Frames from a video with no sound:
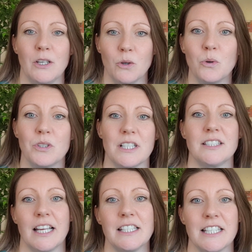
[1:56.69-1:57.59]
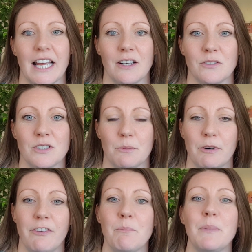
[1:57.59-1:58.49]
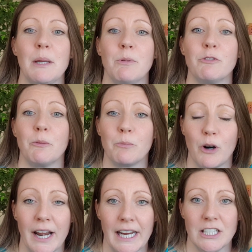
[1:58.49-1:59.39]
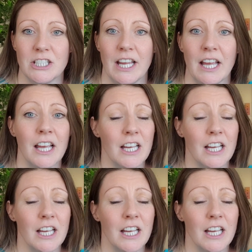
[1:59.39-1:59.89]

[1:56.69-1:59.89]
an order sent out to prevent people from praying to,